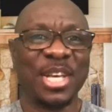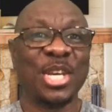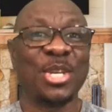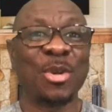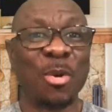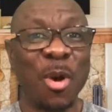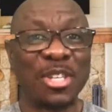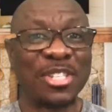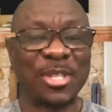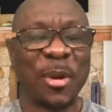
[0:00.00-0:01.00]
your
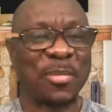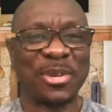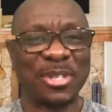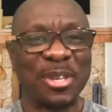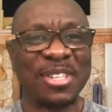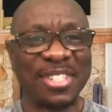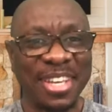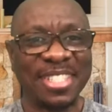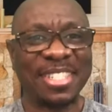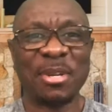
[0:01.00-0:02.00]
one-stop resource
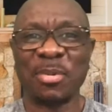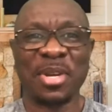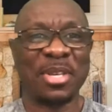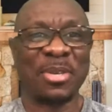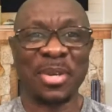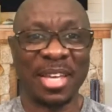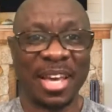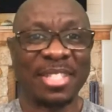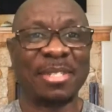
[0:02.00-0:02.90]
center where you get